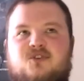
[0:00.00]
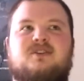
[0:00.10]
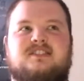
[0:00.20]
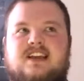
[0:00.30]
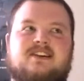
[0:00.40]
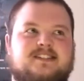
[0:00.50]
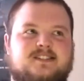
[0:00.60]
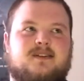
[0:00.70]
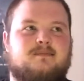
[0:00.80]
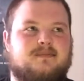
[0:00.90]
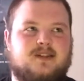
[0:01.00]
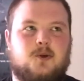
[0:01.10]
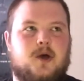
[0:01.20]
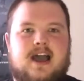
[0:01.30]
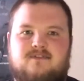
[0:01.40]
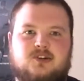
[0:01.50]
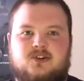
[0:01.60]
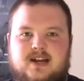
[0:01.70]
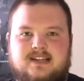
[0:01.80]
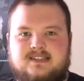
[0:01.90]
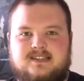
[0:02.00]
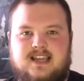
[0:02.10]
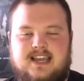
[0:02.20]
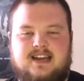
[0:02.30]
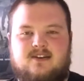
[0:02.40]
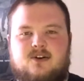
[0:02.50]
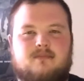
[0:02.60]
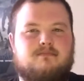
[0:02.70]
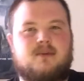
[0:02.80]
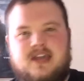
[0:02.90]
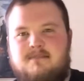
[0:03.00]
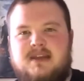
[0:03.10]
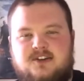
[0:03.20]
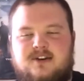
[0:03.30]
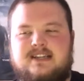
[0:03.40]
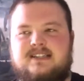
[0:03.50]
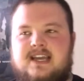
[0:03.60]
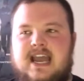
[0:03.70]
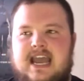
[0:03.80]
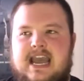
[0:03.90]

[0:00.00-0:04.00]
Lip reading: course, there is some little after-credits scene, or mid-credit scene,